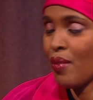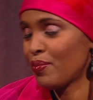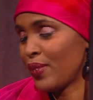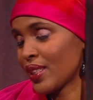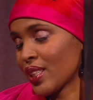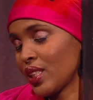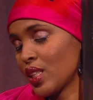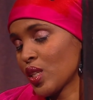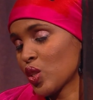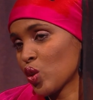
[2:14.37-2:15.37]

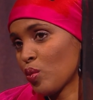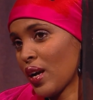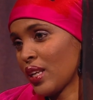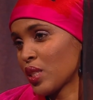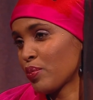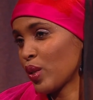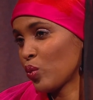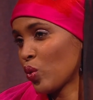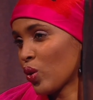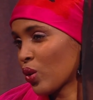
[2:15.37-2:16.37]
Basically, Somalia's been
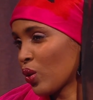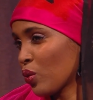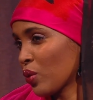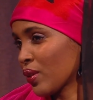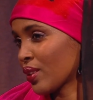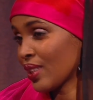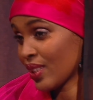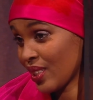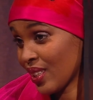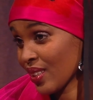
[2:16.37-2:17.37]
war over
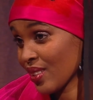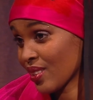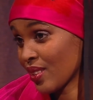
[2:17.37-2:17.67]
30 years.